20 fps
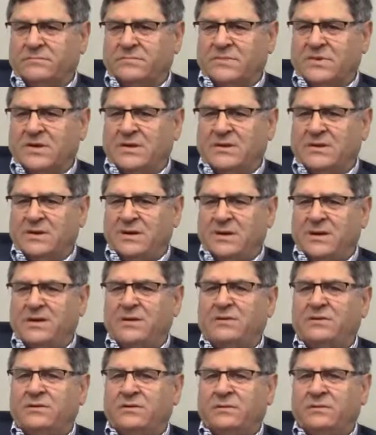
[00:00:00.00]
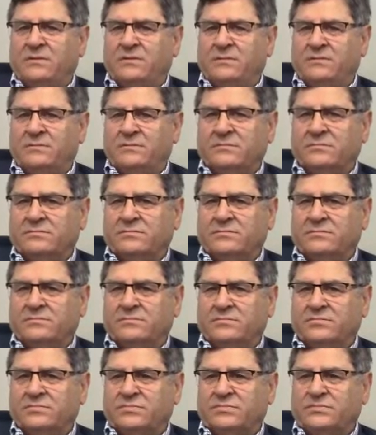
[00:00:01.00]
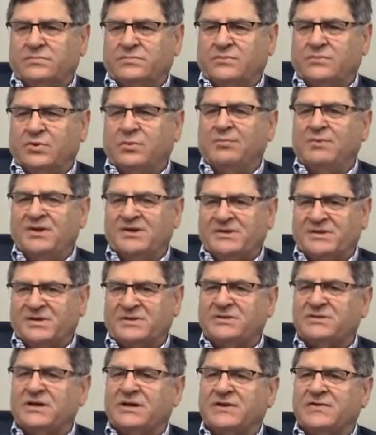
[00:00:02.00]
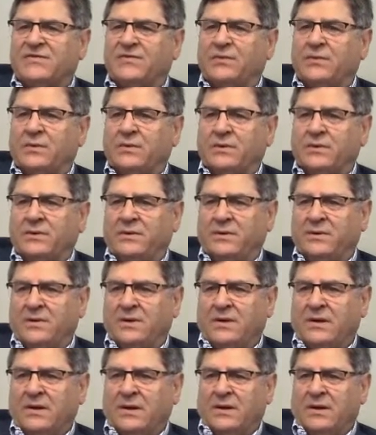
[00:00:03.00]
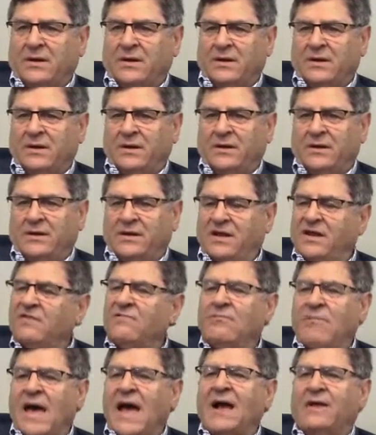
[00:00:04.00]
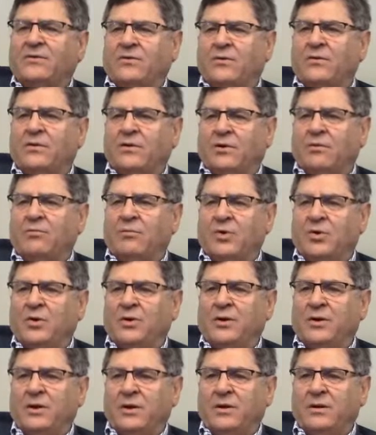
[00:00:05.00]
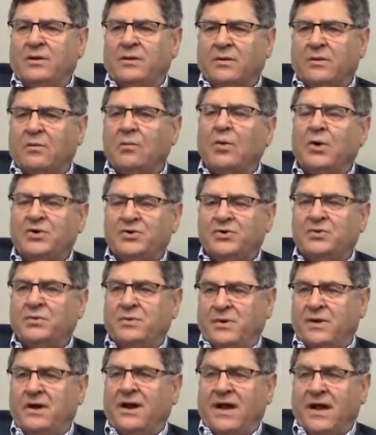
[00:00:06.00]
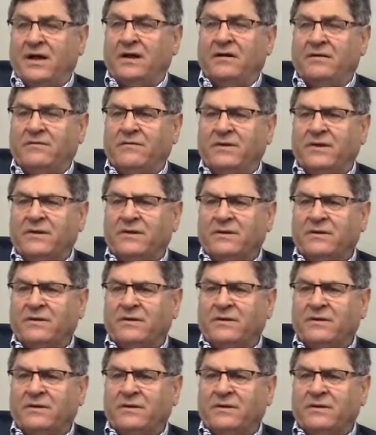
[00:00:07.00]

a need to to be successful and and give back to the community what you get out of it